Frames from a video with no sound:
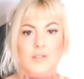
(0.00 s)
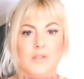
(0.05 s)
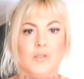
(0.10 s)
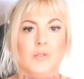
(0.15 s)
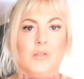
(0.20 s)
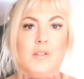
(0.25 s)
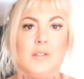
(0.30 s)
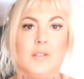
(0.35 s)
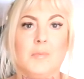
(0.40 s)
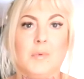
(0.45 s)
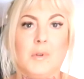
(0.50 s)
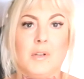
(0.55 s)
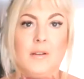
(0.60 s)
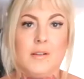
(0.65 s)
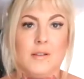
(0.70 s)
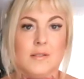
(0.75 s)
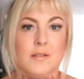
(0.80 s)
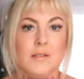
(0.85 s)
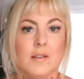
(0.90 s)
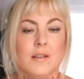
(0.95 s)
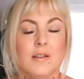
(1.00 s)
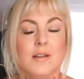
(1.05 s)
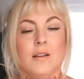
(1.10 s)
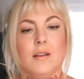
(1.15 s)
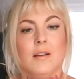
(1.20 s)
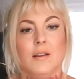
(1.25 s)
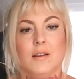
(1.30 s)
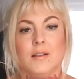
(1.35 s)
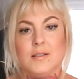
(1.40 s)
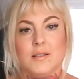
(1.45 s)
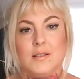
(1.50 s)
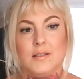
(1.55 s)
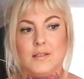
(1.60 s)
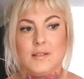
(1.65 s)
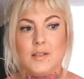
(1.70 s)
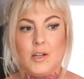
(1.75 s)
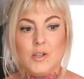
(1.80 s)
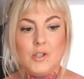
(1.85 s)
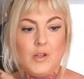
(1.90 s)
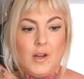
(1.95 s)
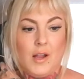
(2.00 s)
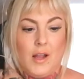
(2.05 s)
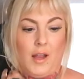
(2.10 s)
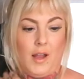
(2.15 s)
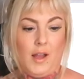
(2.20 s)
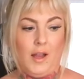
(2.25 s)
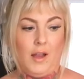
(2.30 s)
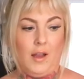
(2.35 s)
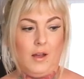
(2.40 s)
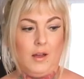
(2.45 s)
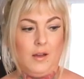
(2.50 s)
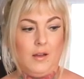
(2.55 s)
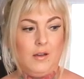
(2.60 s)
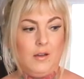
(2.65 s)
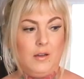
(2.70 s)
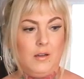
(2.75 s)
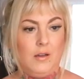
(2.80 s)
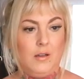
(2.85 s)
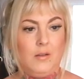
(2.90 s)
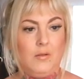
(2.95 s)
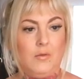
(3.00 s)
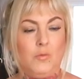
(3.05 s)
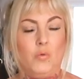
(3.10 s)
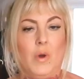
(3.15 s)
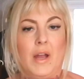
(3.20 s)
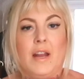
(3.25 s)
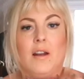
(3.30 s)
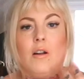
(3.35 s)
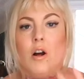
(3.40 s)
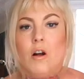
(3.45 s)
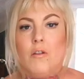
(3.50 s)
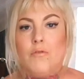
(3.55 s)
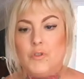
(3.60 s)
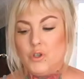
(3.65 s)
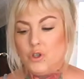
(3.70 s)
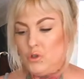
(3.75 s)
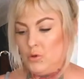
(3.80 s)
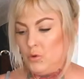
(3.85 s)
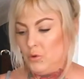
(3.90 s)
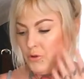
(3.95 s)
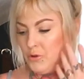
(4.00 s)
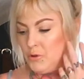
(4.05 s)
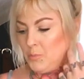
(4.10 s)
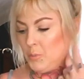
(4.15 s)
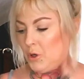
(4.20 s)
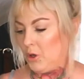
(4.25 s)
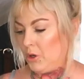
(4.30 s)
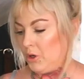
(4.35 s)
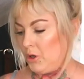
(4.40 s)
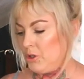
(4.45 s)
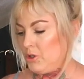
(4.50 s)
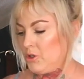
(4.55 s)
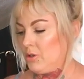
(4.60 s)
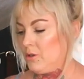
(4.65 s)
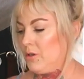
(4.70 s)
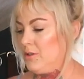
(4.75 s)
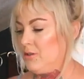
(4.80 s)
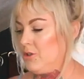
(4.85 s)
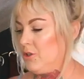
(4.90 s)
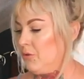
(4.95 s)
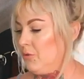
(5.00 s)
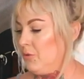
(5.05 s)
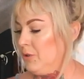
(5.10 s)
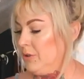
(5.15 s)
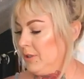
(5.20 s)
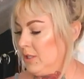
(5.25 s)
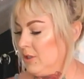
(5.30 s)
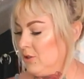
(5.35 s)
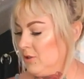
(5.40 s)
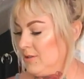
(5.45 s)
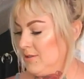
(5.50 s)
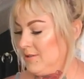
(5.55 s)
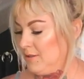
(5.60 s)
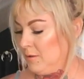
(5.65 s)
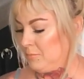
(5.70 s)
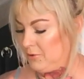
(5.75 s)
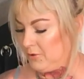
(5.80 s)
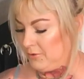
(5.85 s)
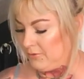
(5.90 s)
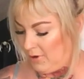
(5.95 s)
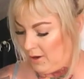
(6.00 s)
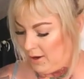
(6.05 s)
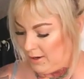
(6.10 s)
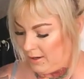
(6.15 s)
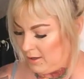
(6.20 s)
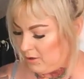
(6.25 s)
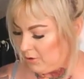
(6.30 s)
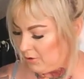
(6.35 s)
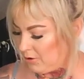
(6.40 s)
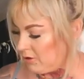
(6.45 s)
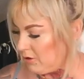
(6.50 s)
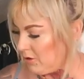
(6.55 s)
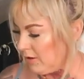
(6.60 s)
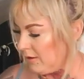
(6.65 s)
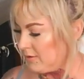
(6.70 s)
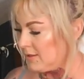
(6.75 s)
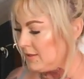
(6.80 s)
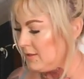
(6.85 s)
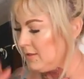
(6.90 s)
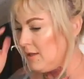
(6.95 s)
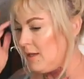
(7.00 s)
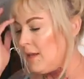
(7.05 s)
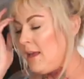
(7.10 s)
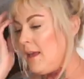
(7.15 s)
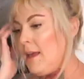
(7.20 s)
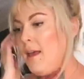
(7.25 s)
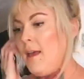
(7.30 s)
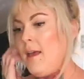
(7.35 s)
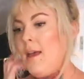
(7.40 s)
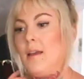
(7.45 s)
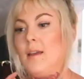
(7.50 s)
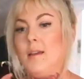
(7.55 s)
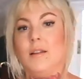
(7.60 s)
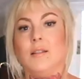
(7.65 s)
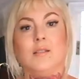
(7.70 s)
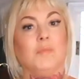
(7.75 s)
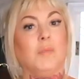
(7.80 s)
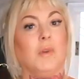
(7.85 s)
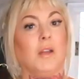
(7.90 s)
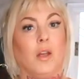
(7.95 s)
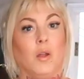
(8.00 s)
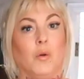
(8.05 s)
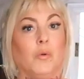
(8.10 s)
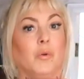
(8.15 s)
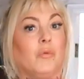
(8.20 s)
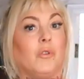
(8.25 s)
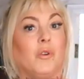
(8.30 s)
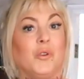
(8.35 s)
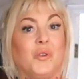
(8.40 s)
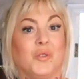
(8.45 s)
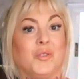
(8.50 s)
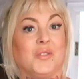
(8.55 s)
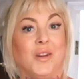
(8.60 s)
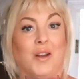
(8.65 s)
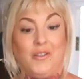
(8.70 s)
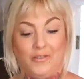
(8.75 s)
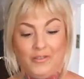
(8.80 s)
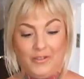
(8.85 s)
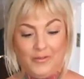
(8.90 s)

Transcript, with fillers: to do this because it's such a weight off the shoulders purge, because you're really just simplifying your closet and making room for new stuff.